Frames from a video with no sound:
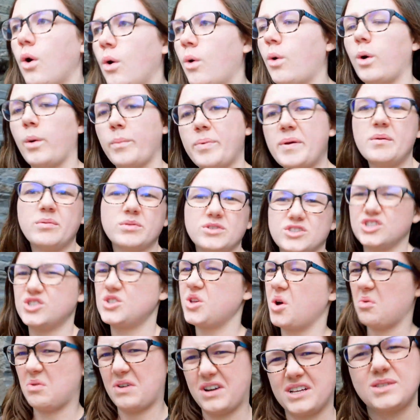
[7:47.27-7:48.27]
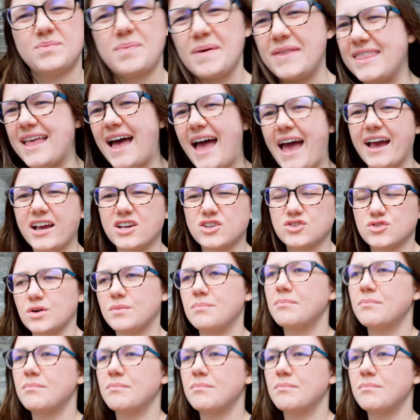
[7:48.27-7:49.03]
or people just don't want to spend that extra